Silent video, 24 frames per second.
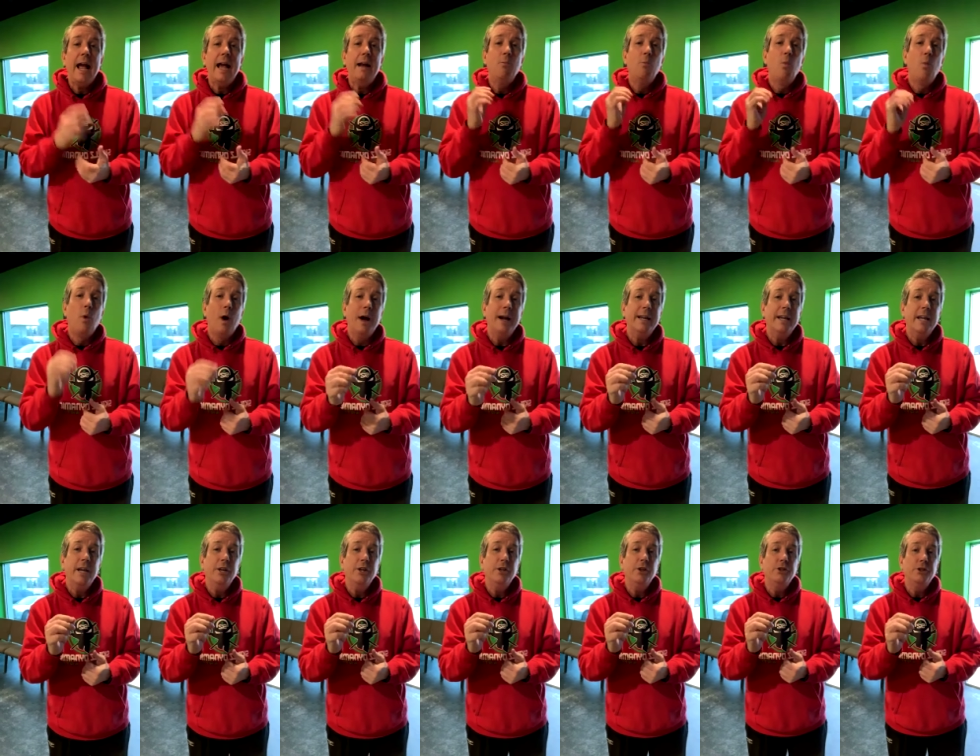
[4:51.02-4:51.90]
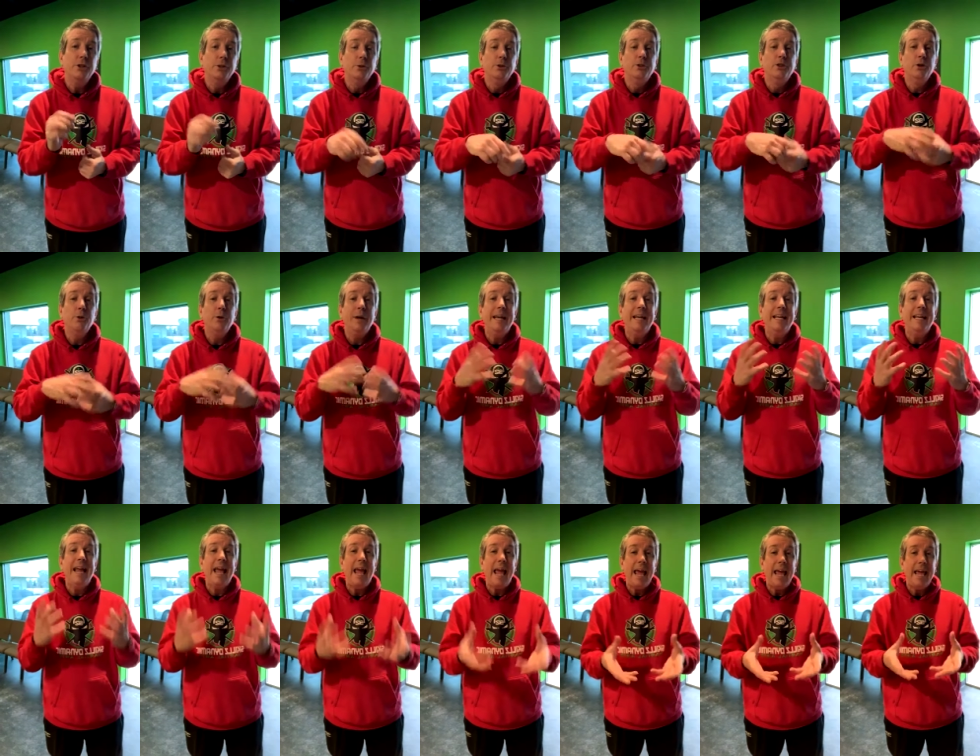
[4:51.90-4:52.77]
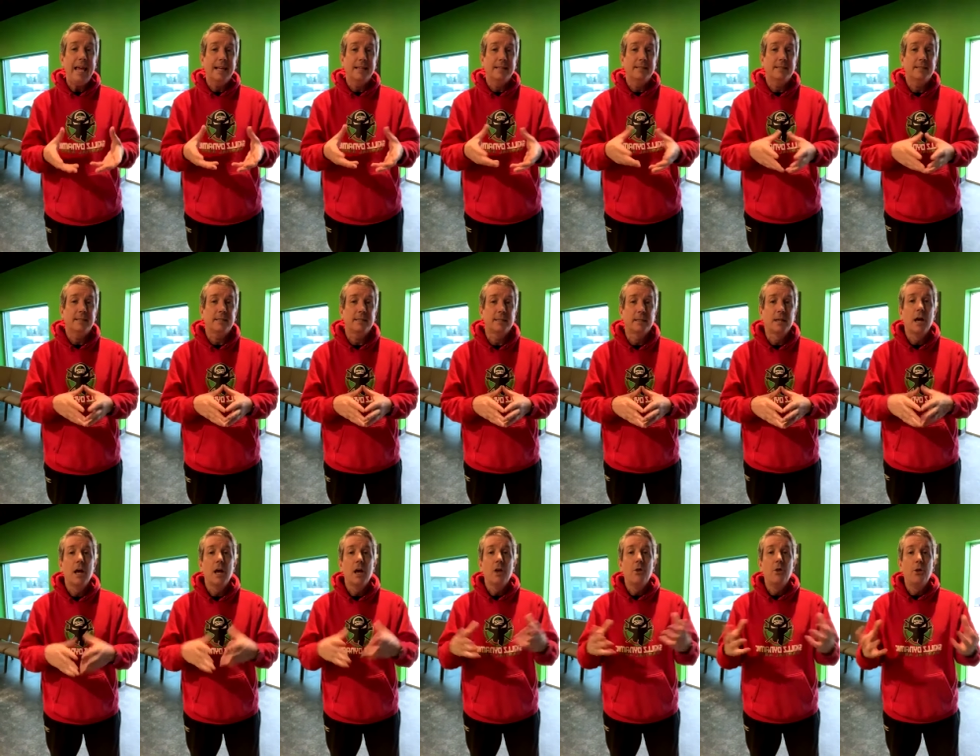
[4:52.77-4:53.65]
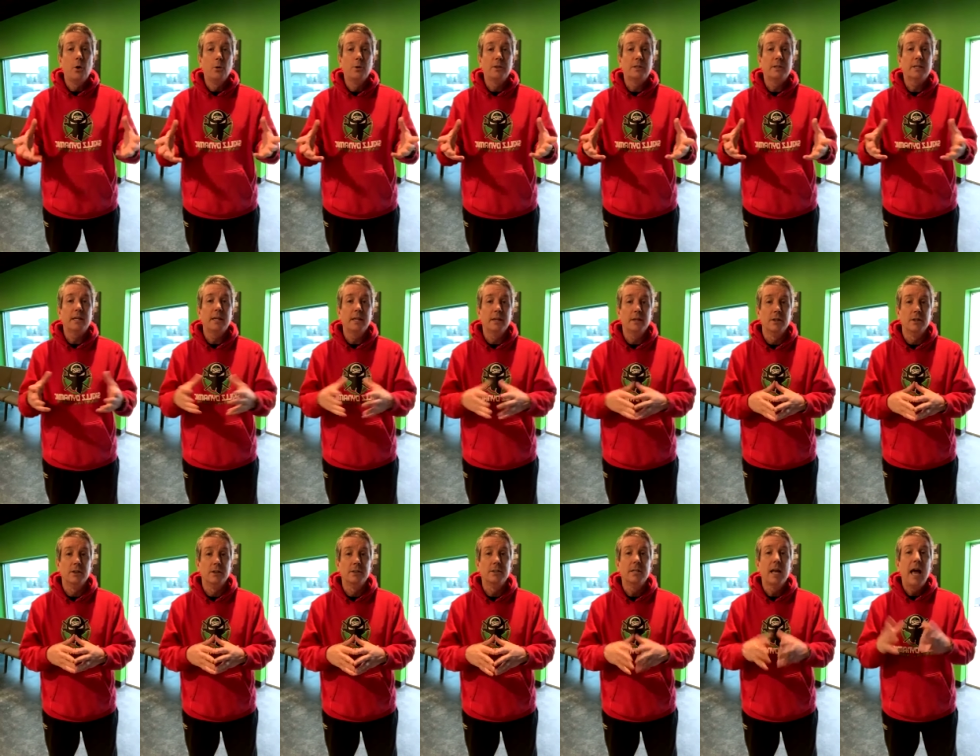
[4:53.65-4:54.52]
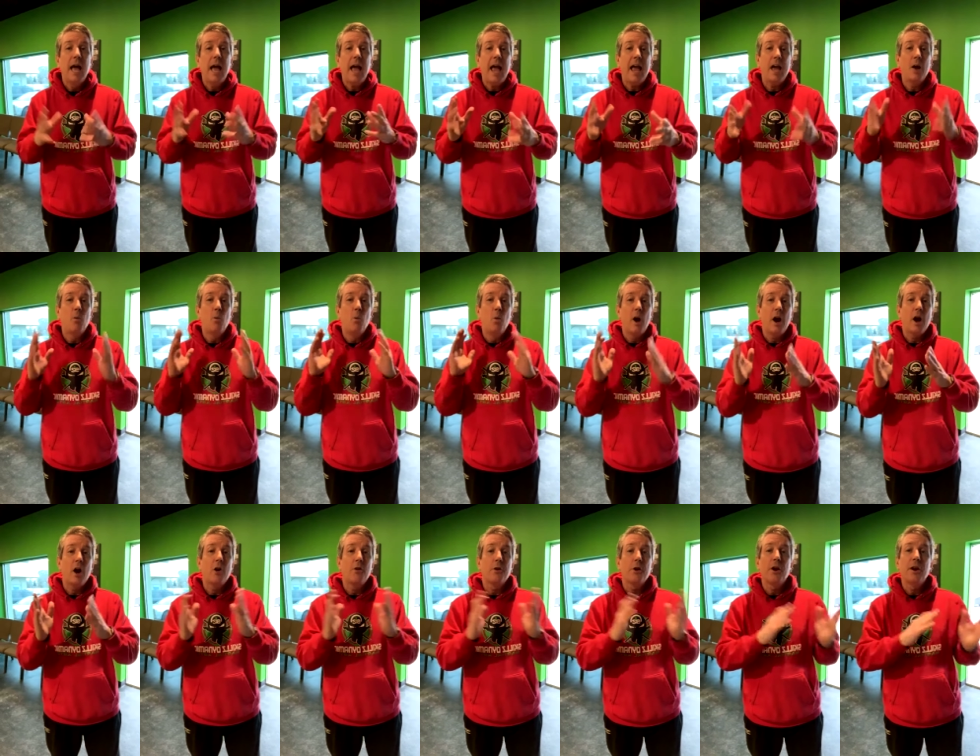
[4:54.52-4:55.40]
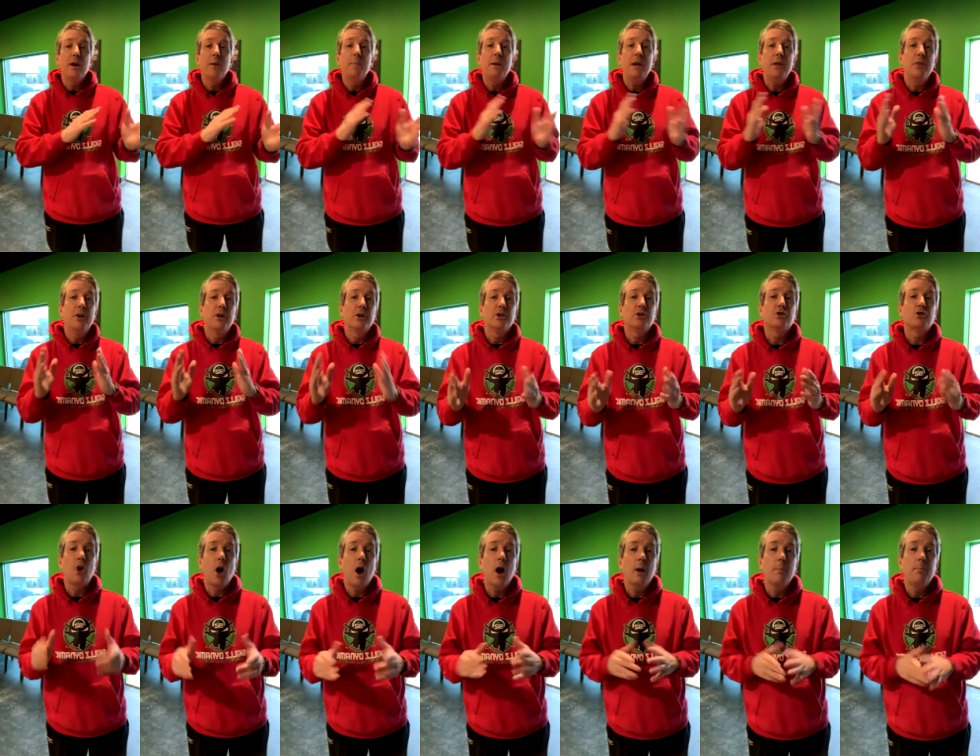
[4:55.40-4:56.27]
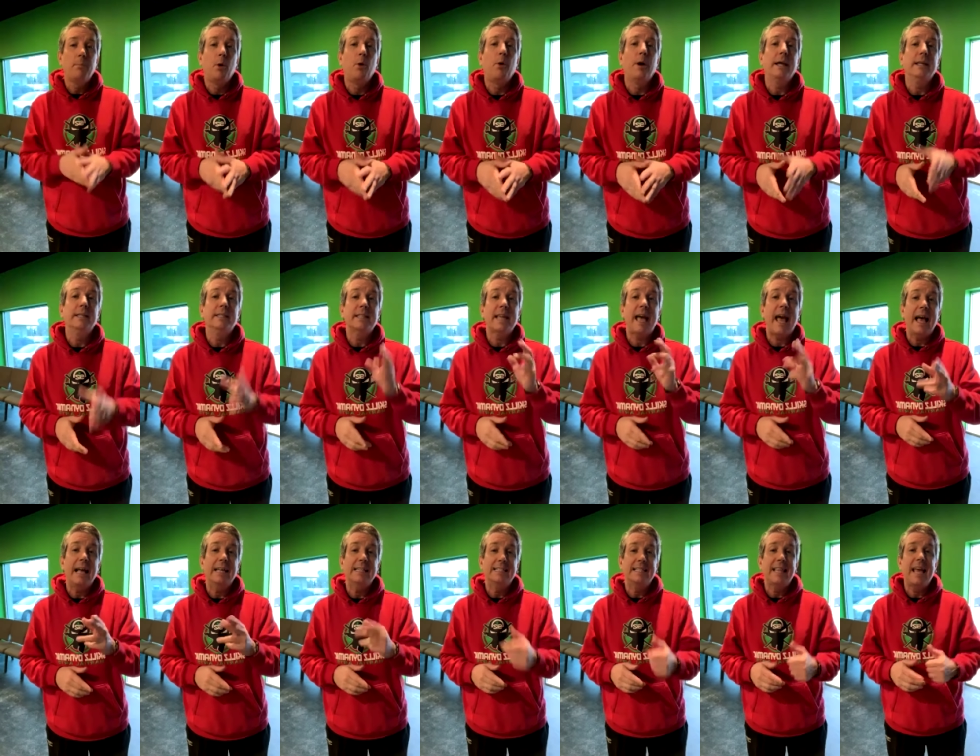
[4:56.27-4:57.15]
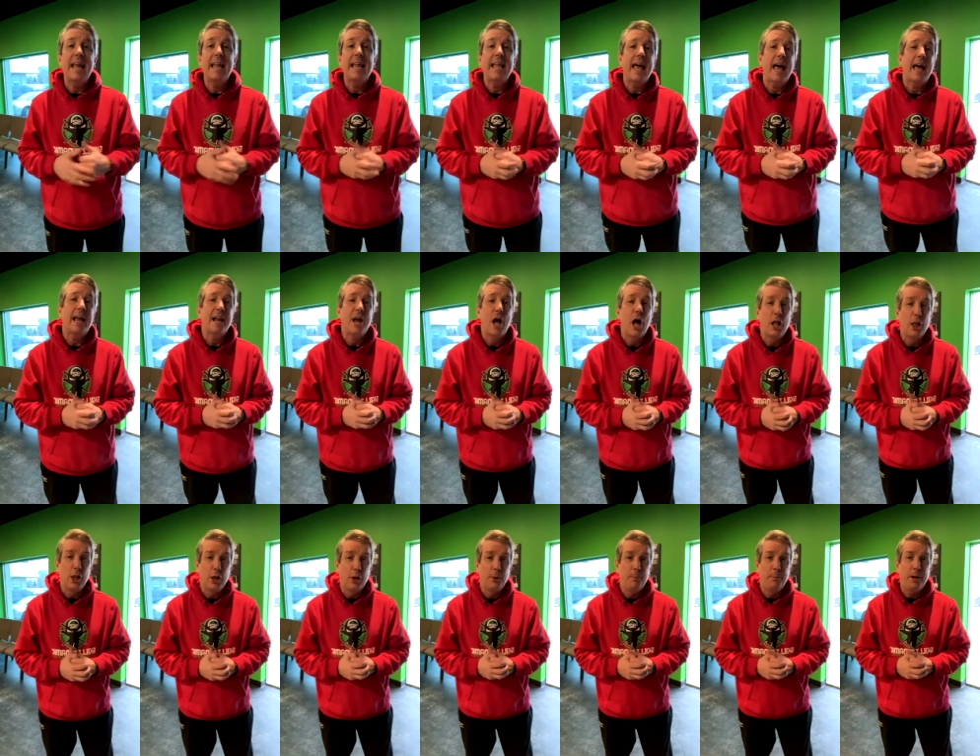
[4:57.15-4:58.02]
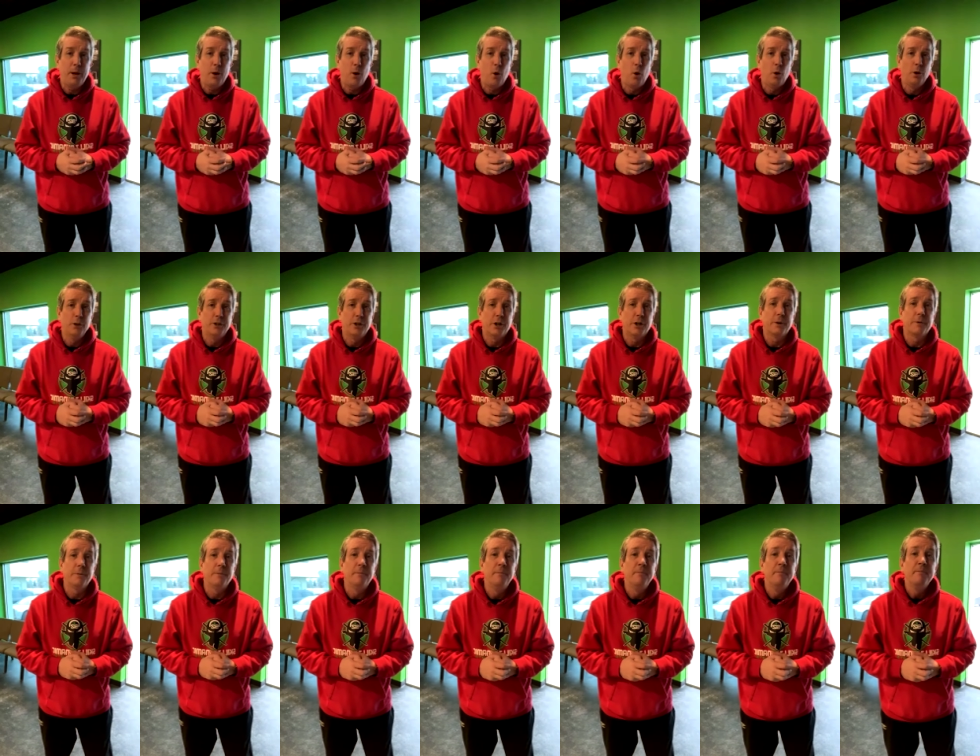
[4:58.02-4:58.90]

and what can you do to enhance those skills and where are they going to be their strong points as they get a little bit older.